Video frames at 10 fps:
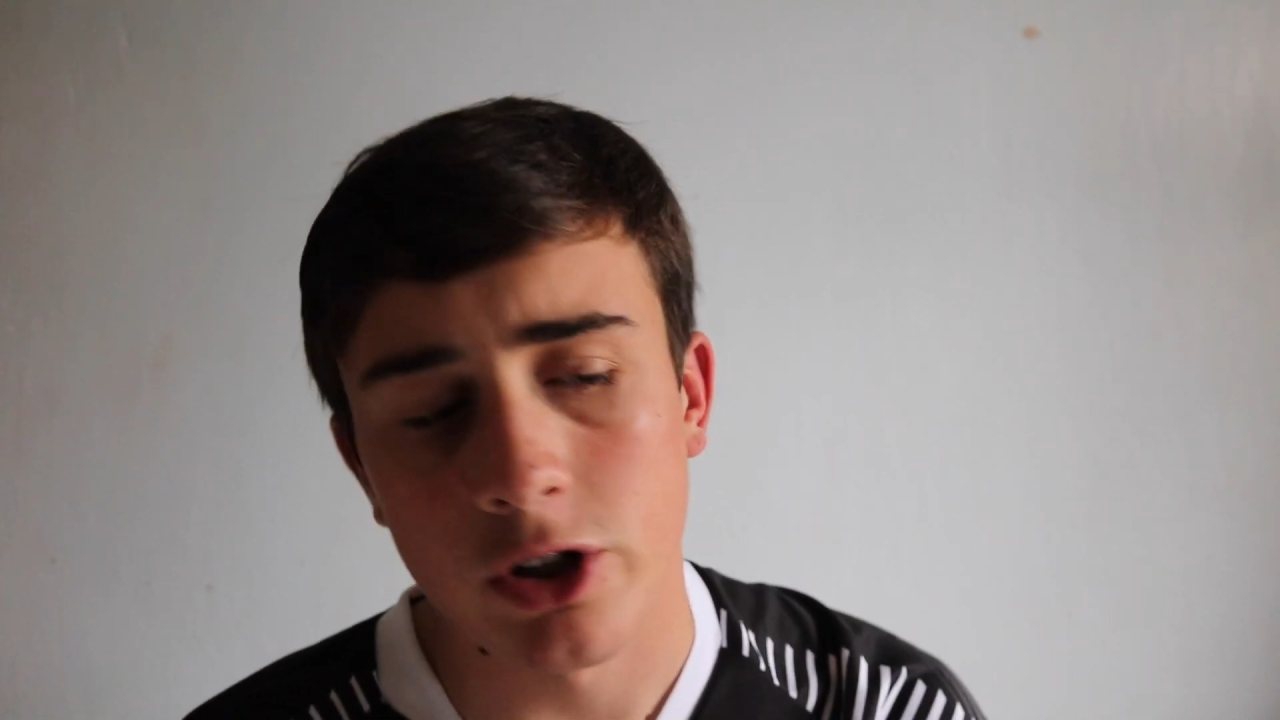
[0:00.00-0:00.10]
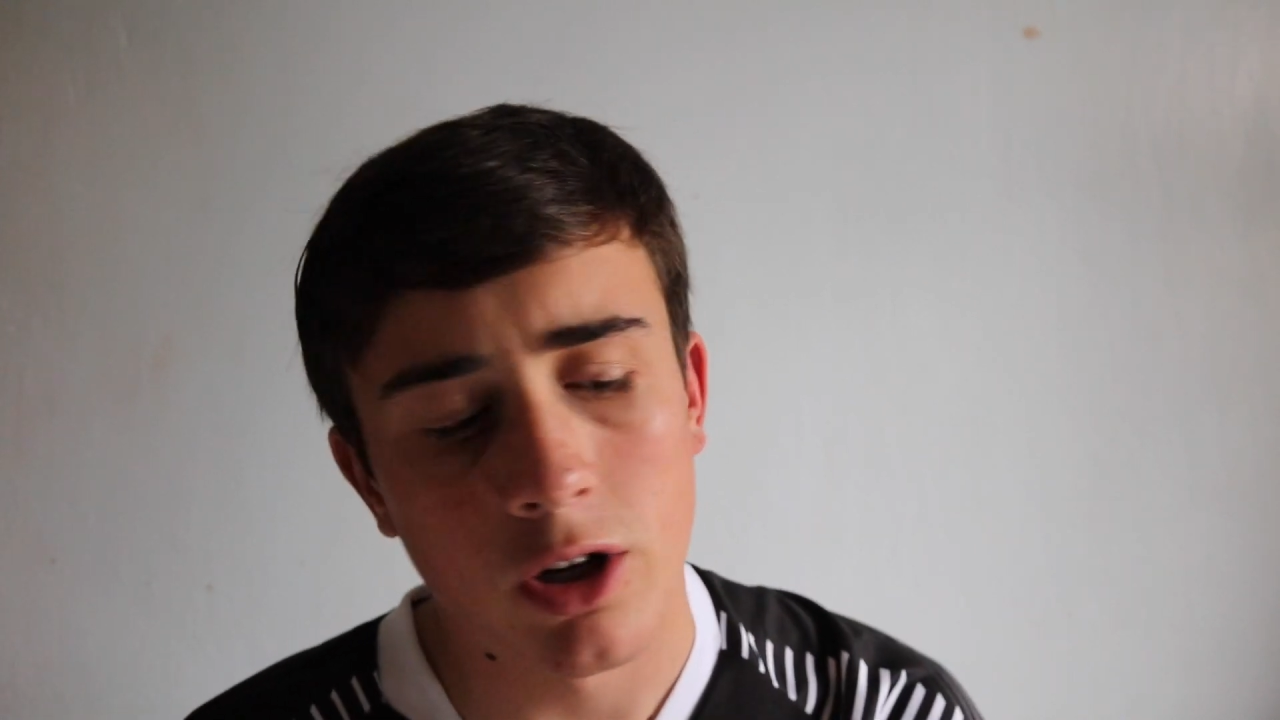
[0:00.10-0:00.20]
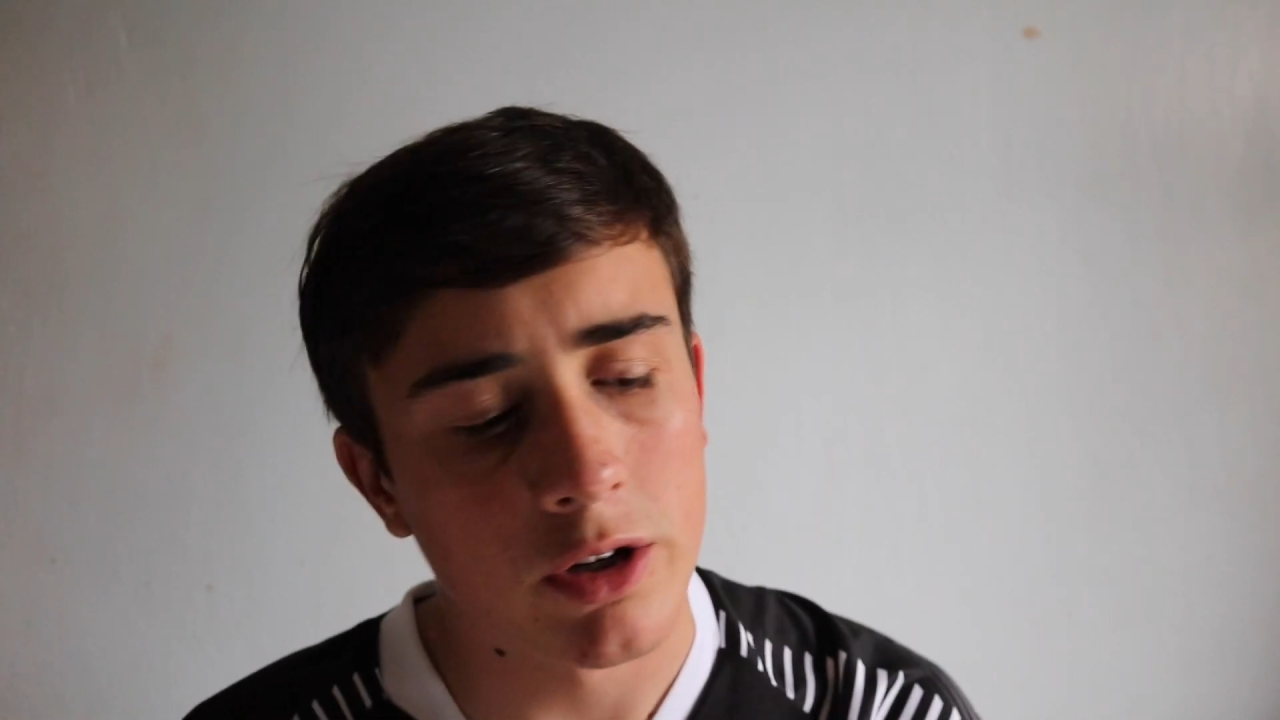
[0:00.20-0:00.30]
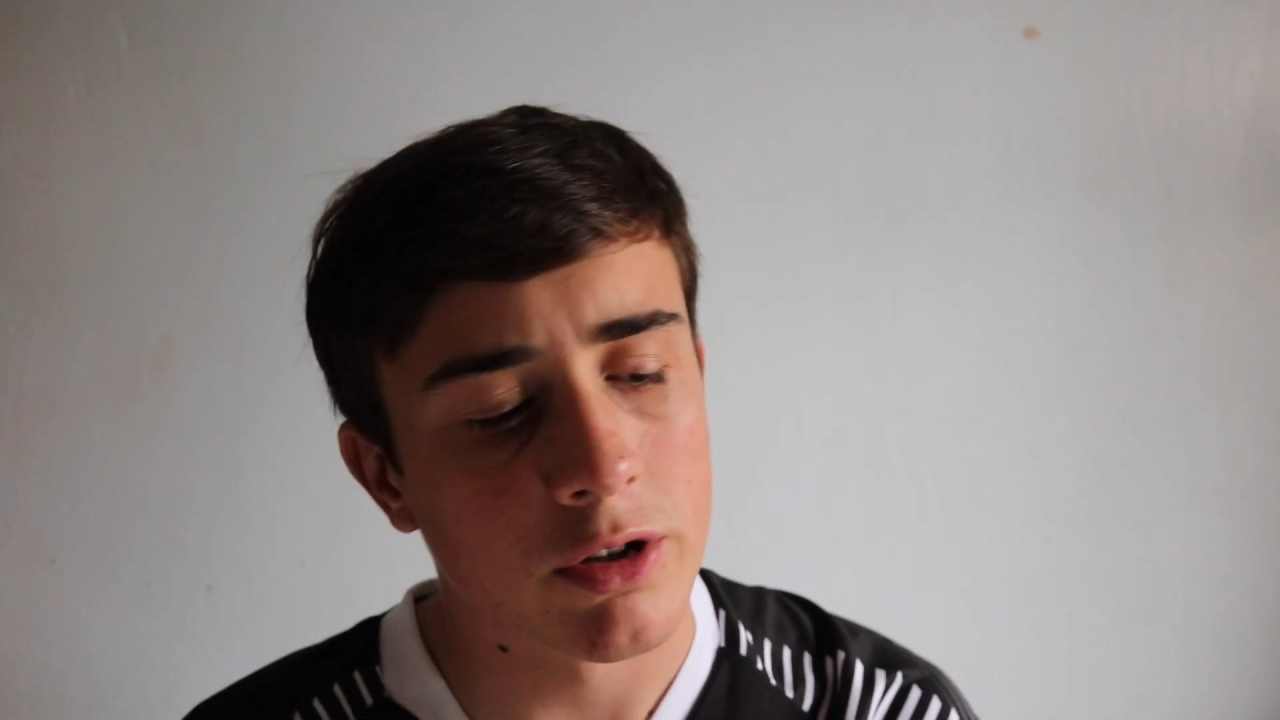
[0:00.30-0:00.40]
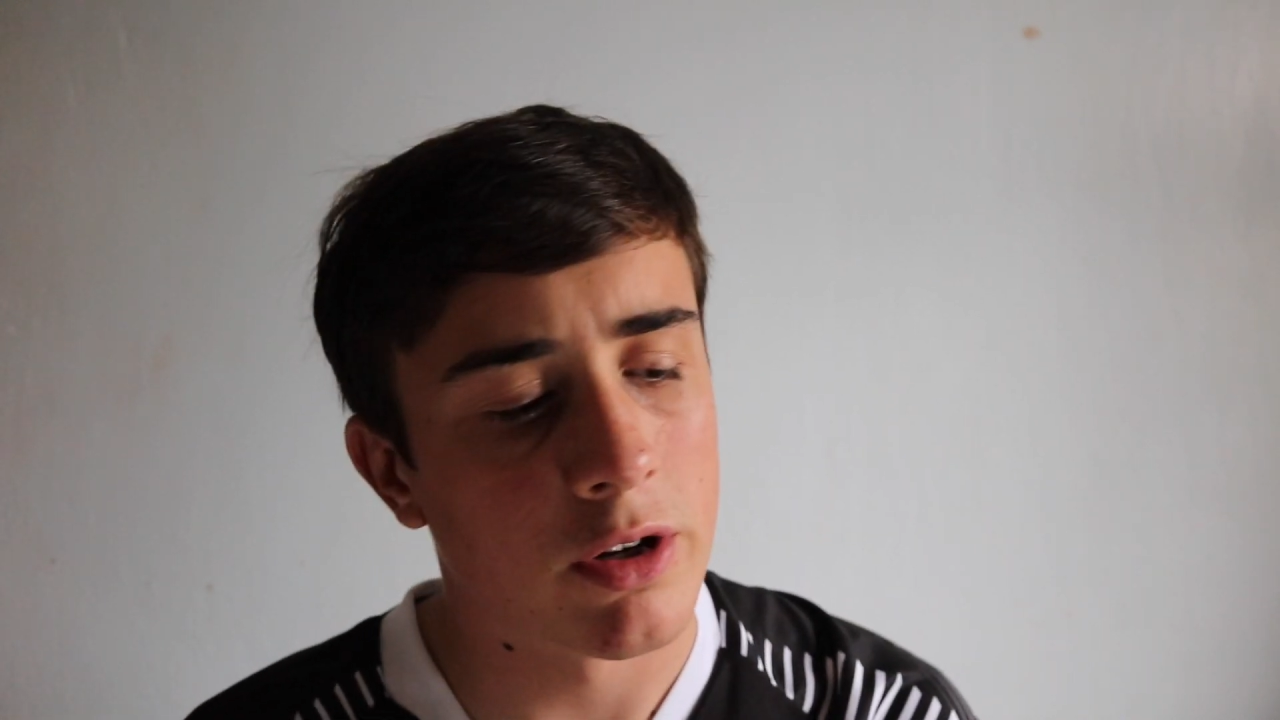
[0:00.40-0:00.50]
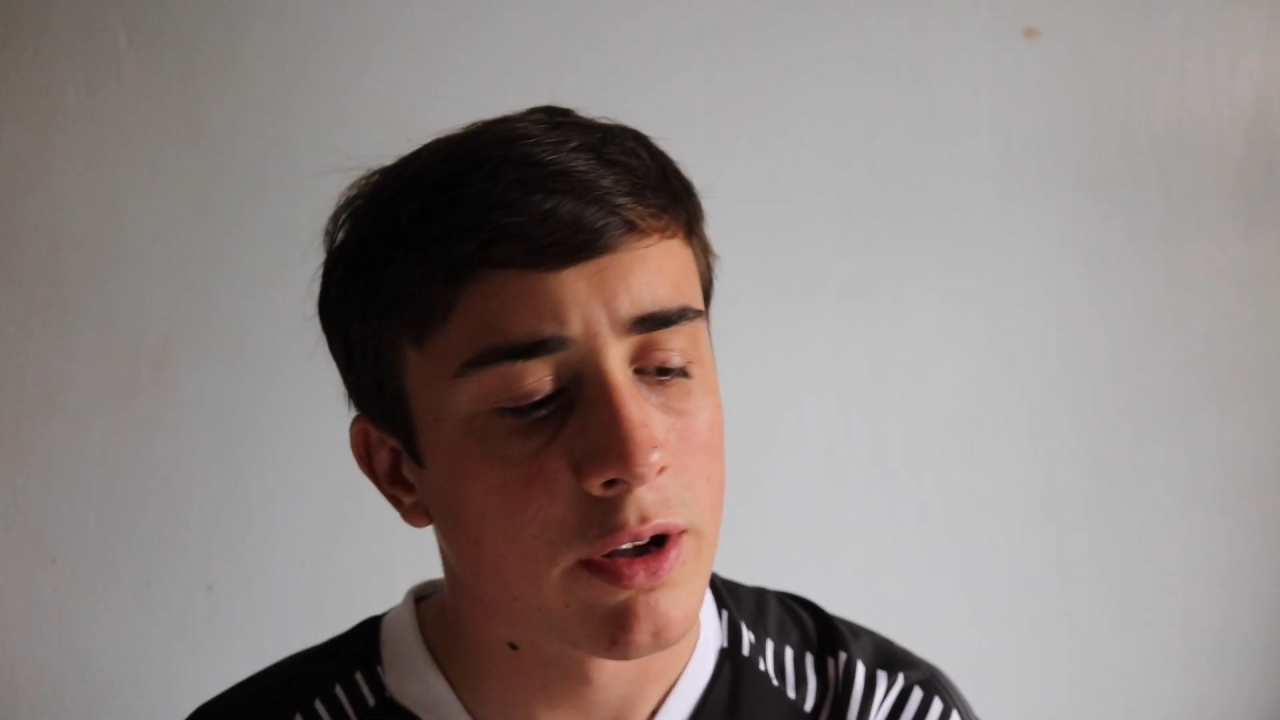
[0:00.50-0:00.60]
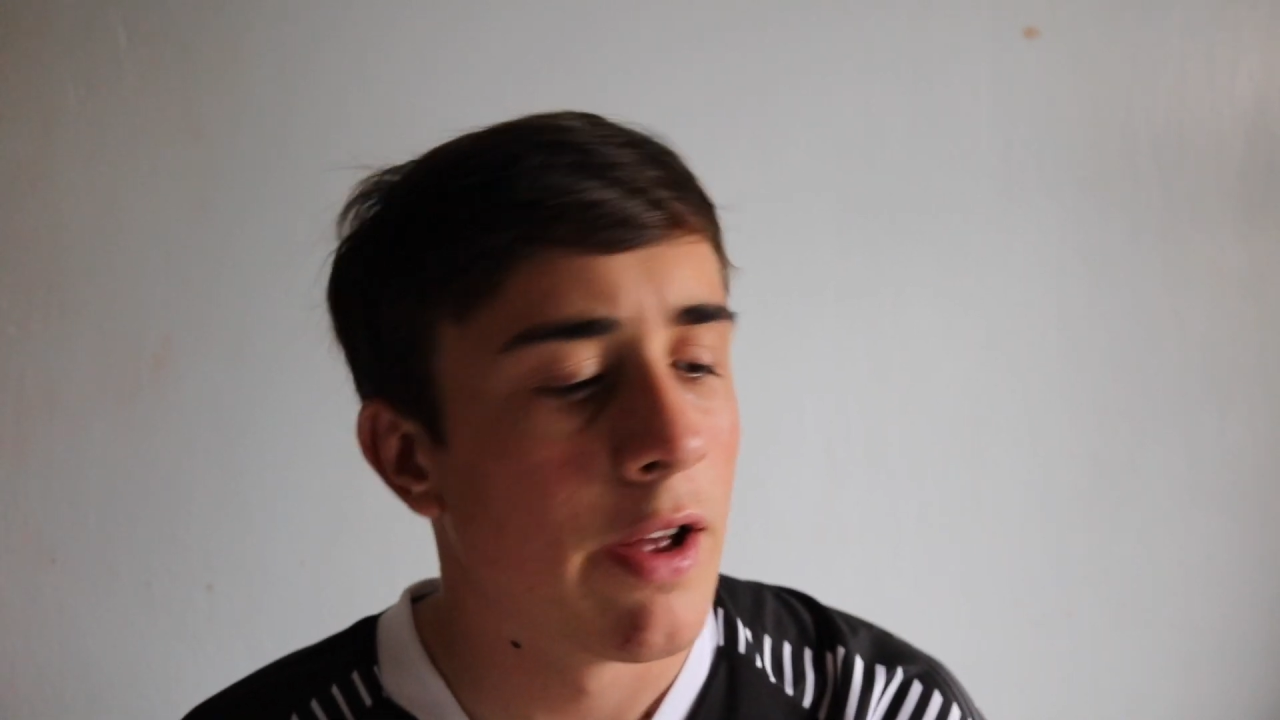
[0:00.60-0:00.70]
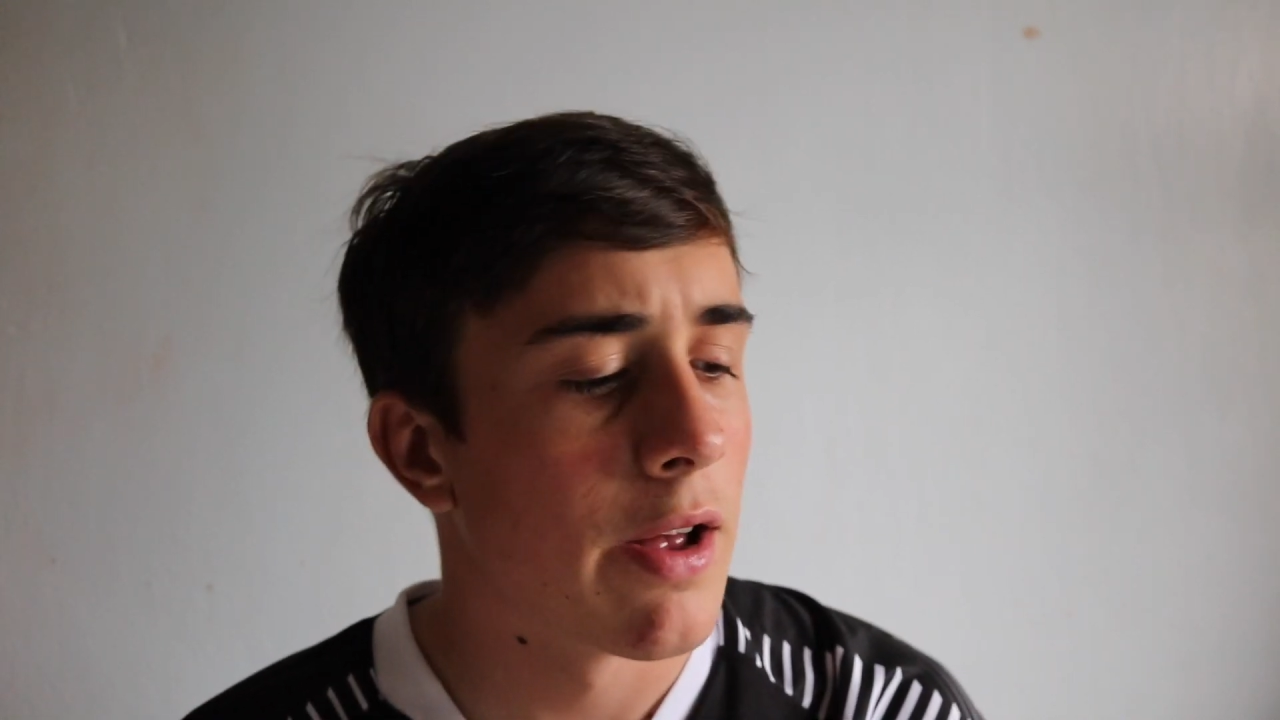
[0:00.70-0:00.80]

United,